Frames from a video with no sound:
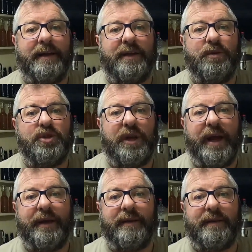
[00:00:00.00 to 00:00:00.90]
And
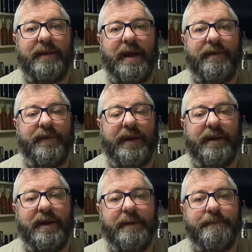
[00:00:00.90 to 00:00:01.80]
usually I have
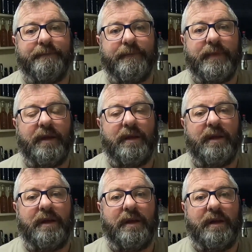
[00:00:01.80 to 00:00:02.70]
like
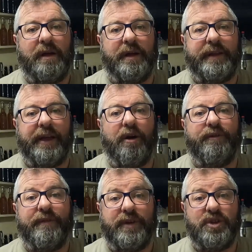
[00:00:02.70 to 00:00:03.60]
a day
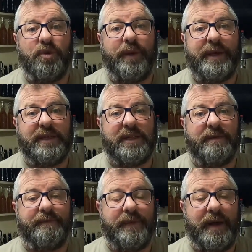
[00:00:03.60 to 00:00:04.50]
off every 2 weeks,
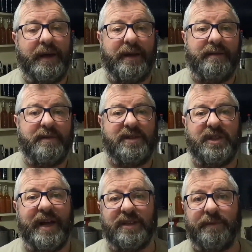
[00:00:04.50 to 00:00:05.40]
and it
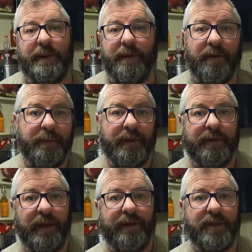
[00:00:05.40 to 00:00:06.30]
starts maybe on the
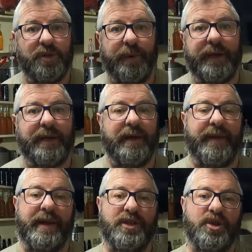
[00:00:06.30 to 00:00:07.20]
Monday this week, and
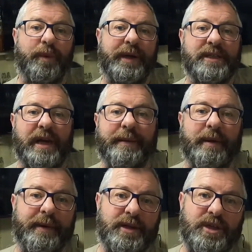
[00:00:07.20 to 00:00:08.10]
then in 2 weeks time
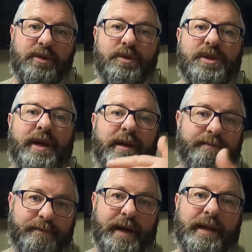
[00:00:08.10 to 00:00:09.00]
it'll be a Tuesday,
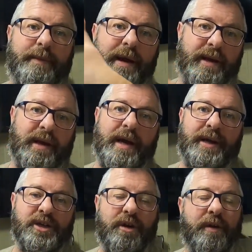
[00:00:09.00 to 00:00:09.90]
bloody
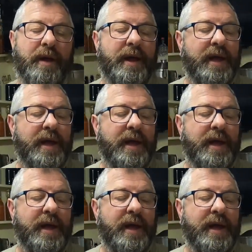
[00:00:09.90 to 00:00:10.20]
carries on.